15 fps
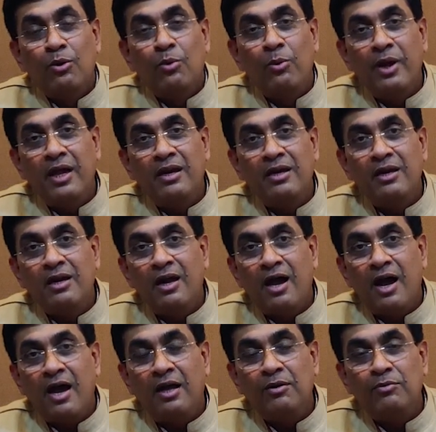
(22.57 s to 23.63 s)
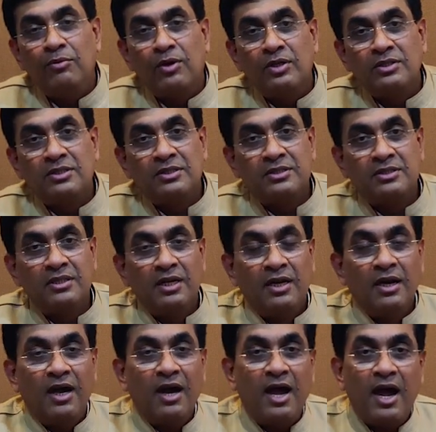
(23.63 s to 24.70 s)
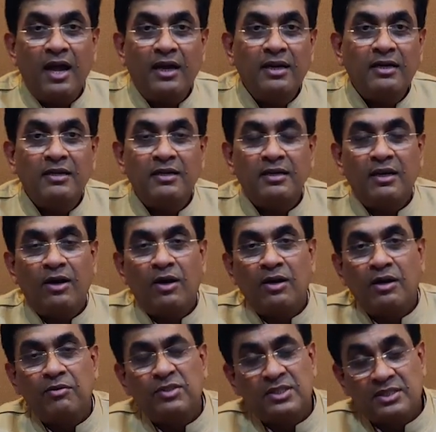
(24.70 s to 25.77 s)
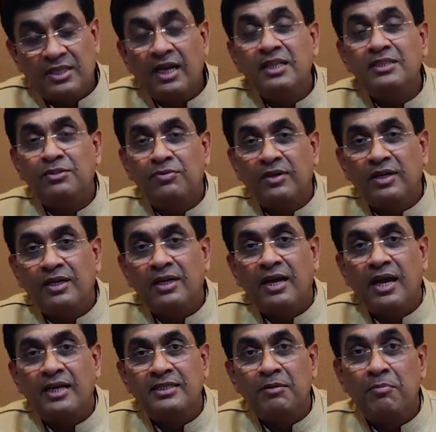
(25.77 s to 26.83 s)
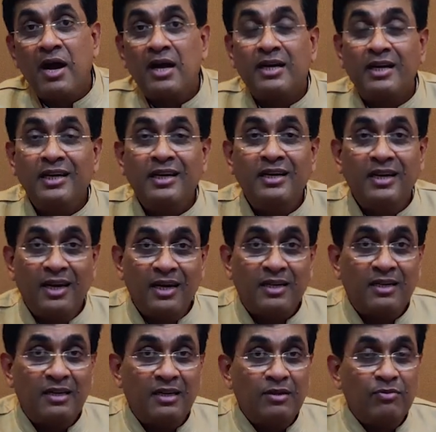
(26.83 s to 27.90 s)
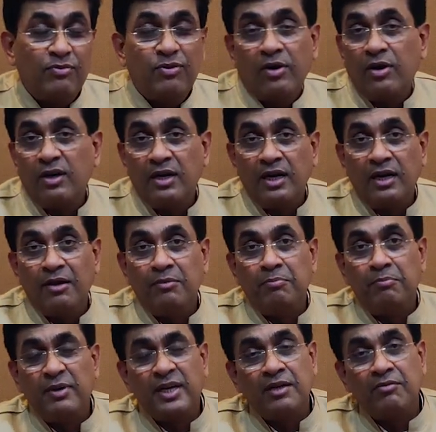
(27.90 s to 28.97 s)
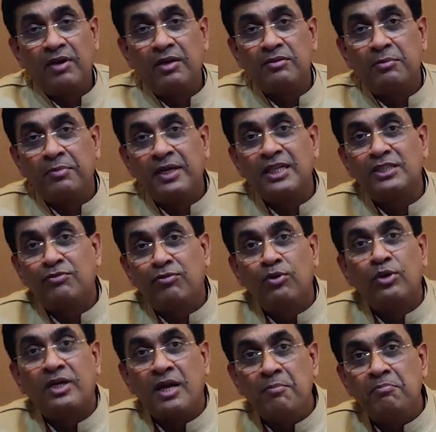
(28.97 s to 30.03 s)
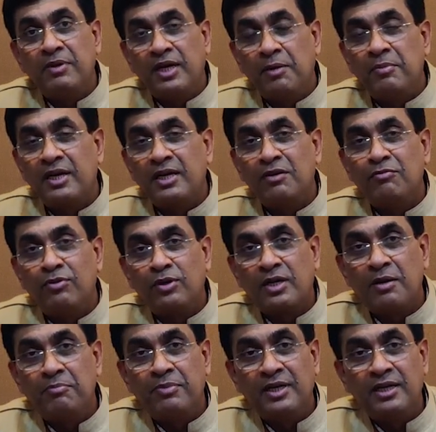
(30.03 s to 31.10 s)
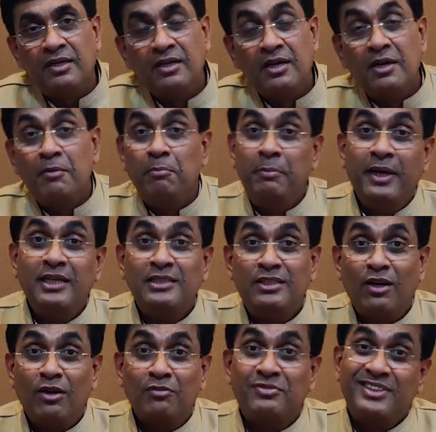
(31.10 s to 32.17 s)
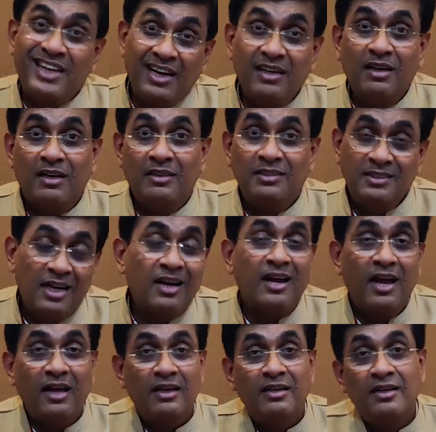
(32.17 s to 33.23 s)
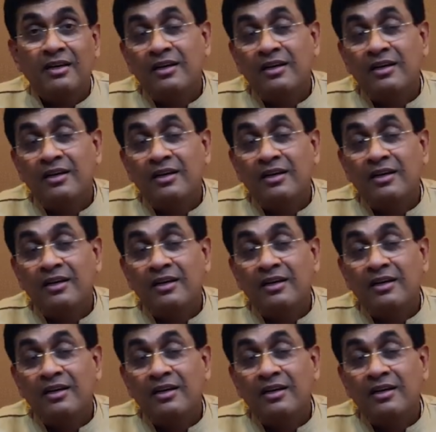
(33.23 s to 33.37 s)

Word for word: when I was hired, or I was transferred as a marketing director for a one of the biggest food company, American food company, based out of China, Shanghai.